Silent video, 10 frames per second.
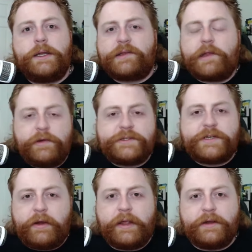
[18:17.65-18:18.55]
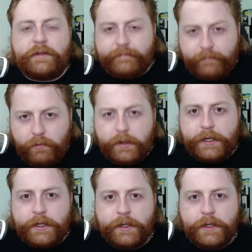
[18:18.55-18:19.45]
It's like you're staring into the void.
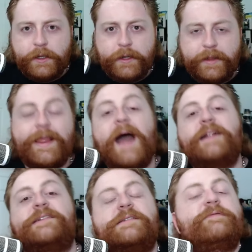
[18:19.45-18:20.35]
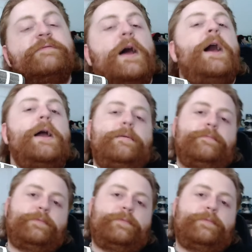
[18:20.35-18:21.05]
That's the vibe